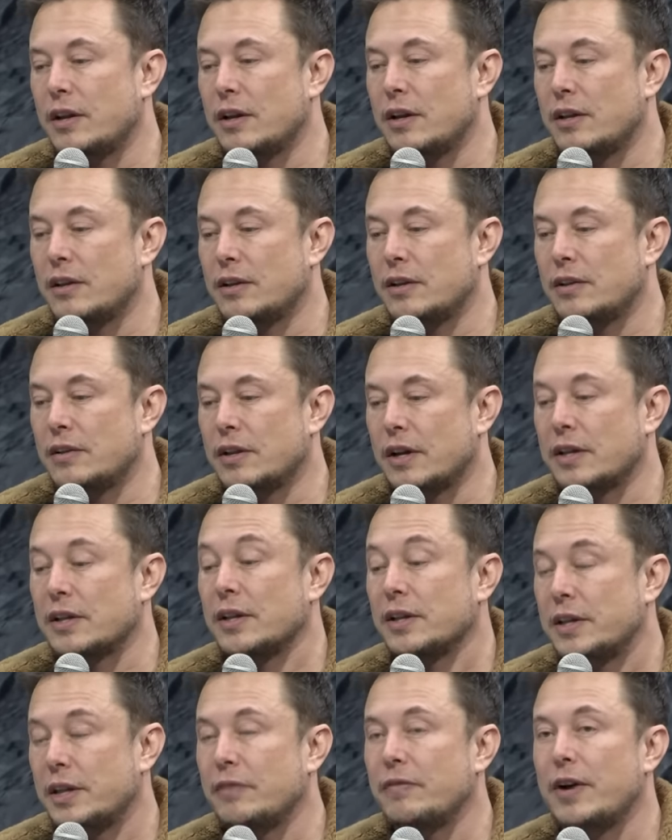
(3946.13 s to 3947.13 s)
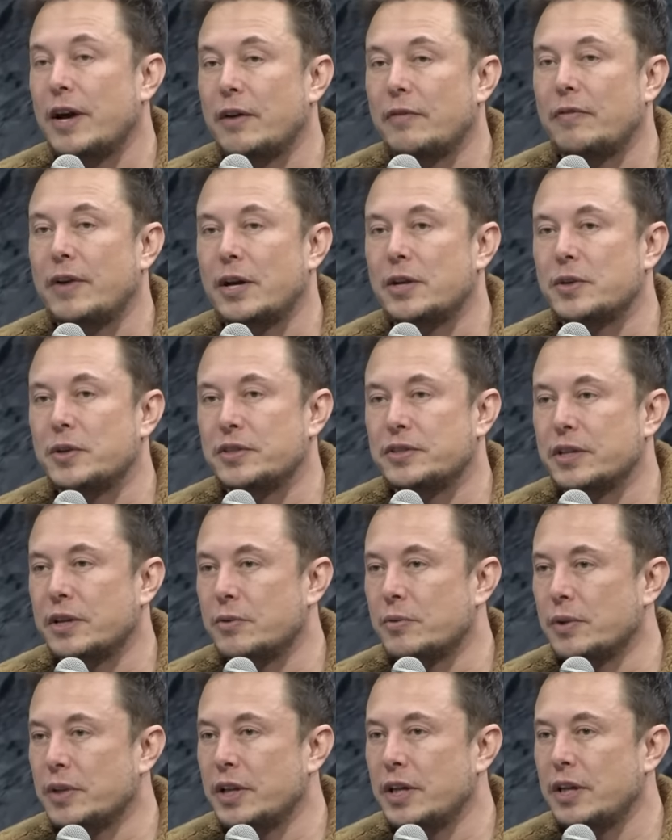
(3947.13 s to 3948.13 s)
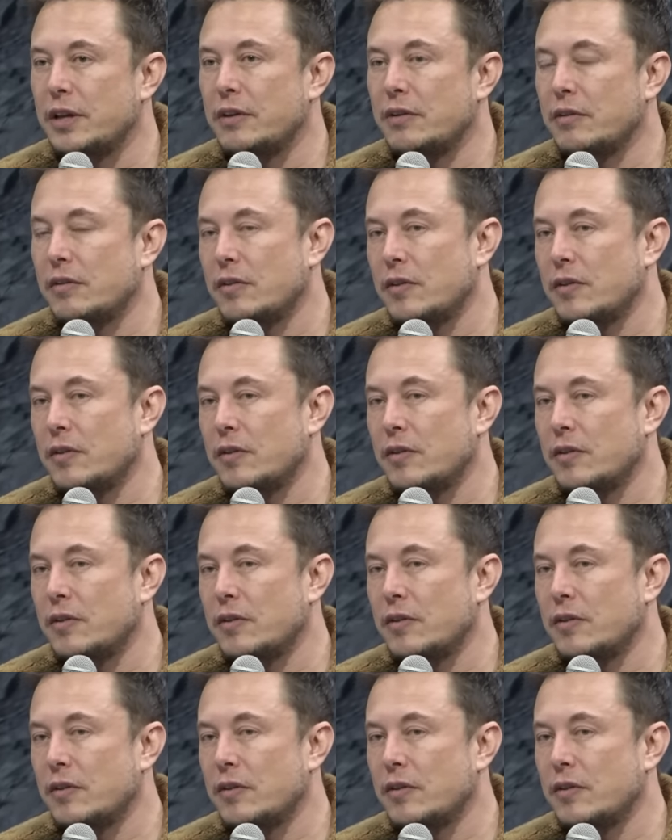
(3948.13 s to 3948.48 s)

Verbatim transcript: Uh, like lithium-ion batteries had really